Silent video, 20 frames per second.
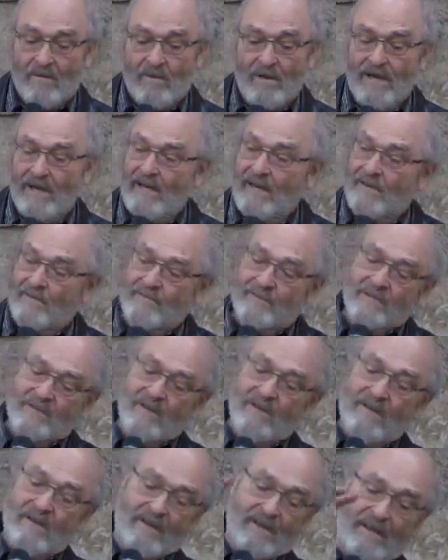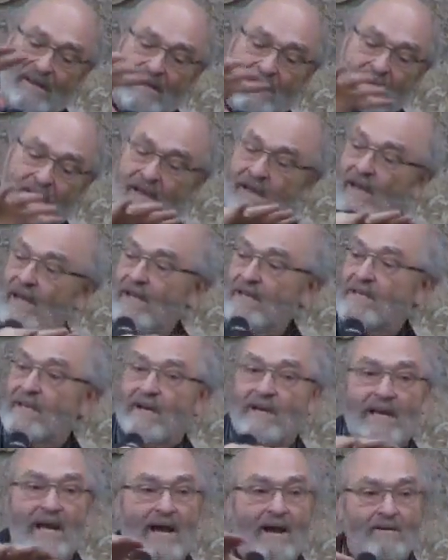We lived in a
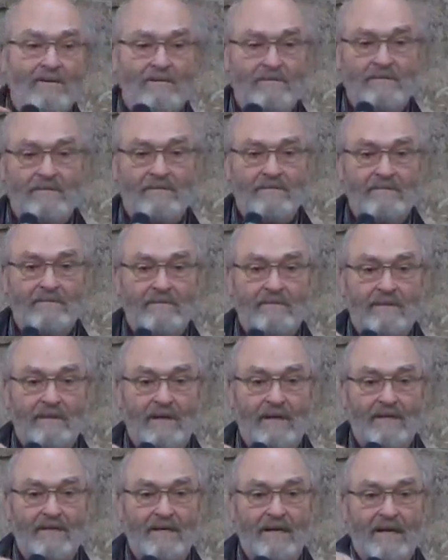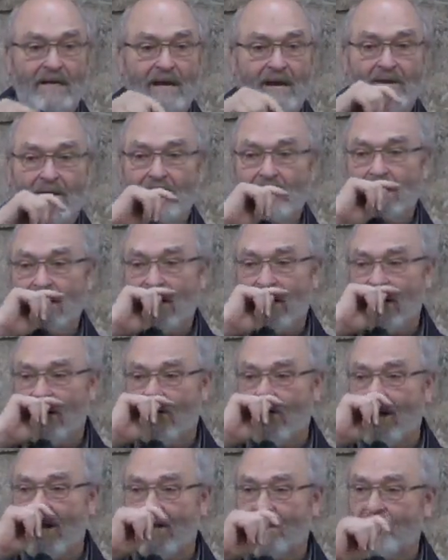dugout in
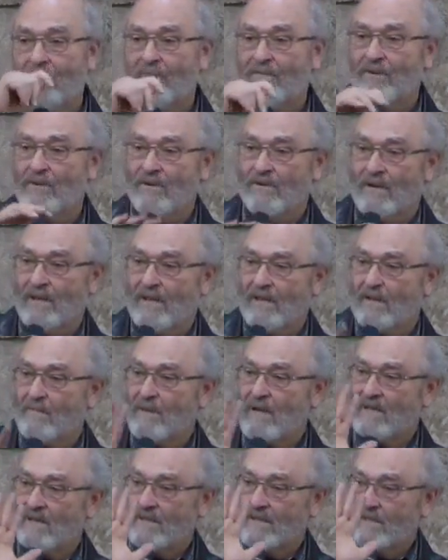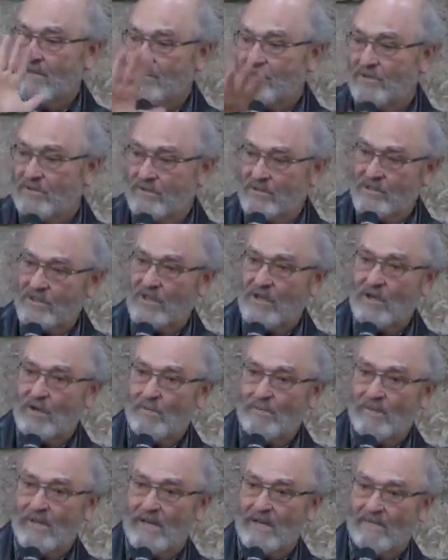Colorado. If you know anything about the eastern
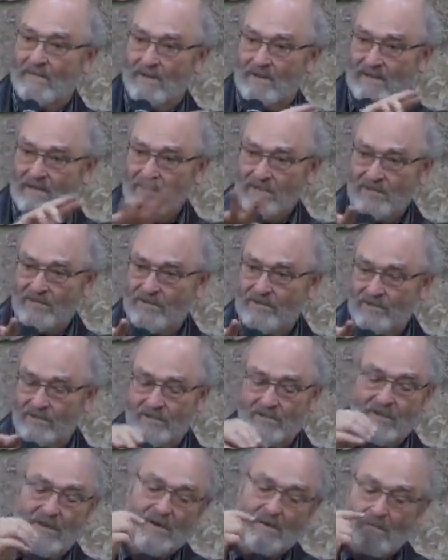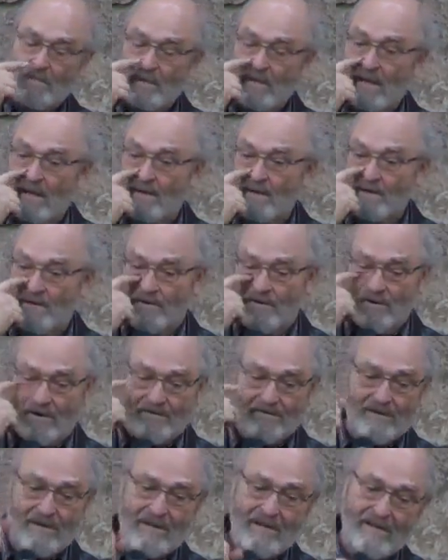slope, they live on the eastern slope out near
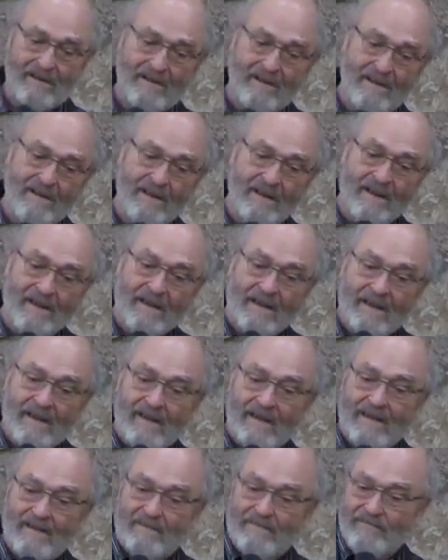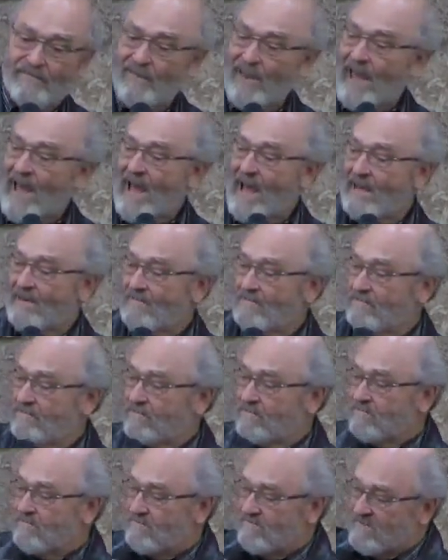North Glen. Flat,
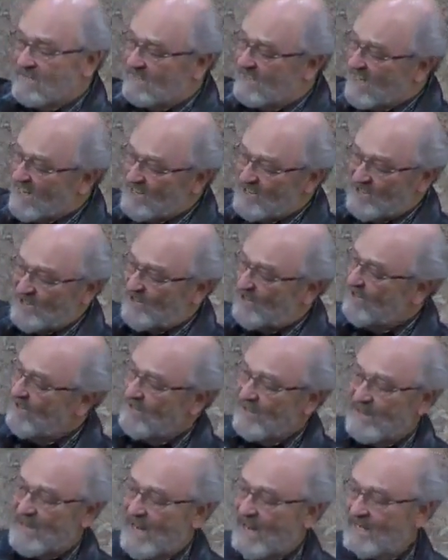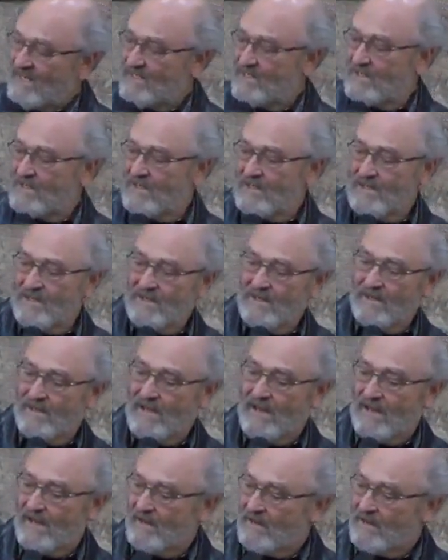desert, nasty.